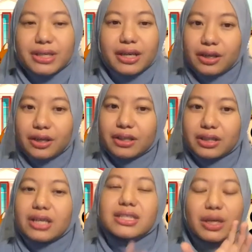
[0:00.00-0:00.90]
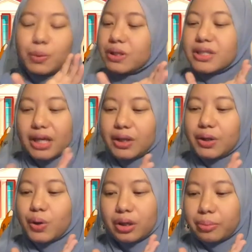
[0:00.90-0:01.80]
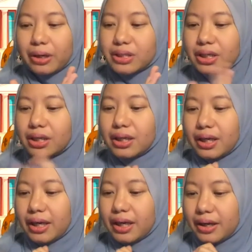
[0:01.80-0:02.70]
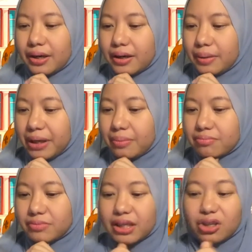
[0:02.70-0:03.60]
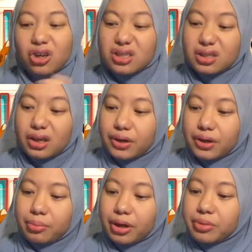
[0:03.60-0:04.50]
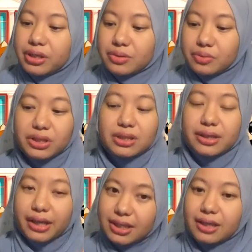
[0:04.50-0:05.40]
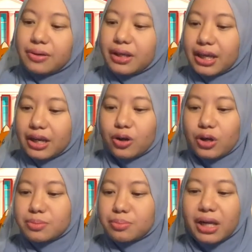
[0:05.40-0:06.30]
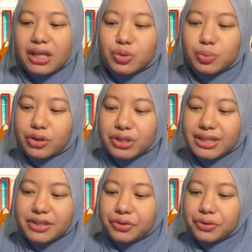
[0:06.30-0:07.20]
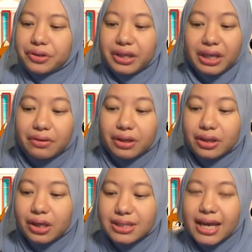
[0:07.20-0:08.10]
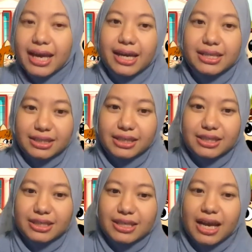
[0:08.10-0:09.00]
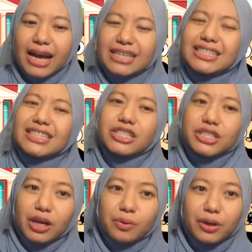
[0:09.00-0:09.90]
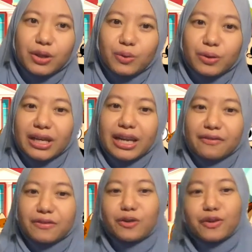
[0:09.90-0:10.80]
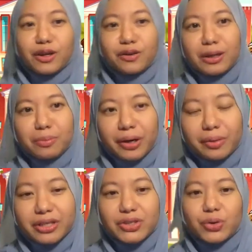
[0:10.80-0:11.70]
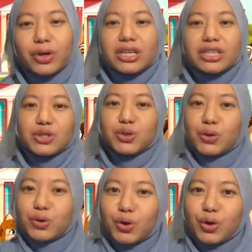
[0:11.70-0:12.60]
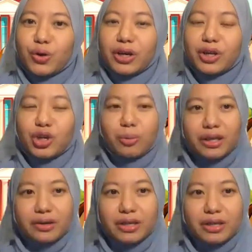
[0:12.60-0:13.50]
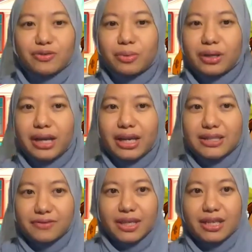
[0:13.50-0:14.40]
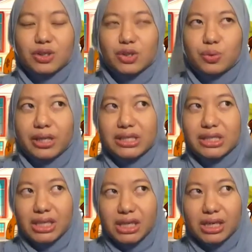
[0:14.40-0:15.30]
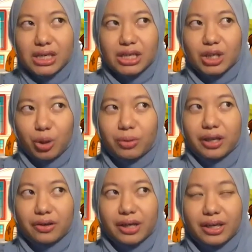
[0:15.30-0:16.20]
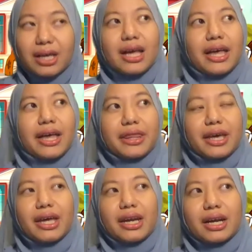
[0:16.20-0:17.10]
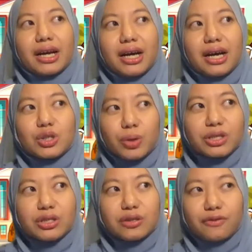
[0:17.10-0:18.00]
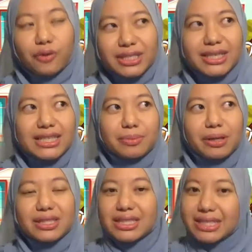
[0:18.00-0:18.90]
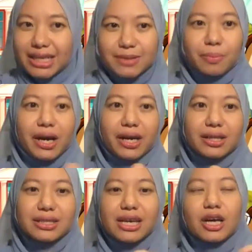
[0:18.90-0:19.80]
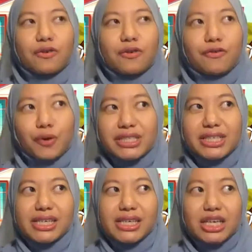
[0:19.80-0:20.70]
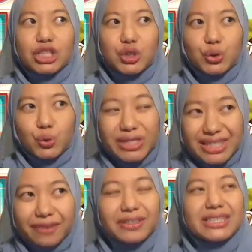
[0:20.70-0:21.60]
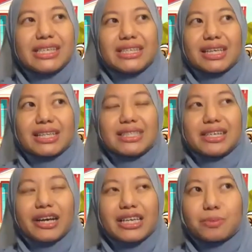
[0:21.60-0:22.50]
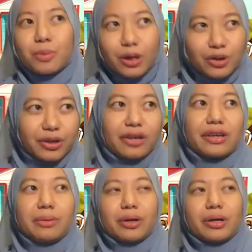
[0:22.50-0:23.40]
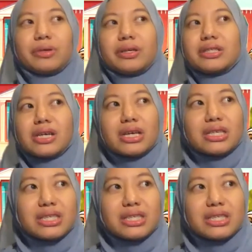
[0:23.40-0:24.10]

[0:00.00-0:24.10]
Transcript: and hearing loss, it will tell you all about it. And um, yeah, it causes hearing impairment, which is, like I said, it can cause mild to moderate sensorineural hearing loss mm. and tinnitus. I didn't share with you the level of hearing impairment. So just so you know, a normal hearing is from negative 10 to 20 normal hearing and then uh, 20 to 40 decibels considered as mild 40 to 70 is considered as moderate hearing impairment. Mm-hmm.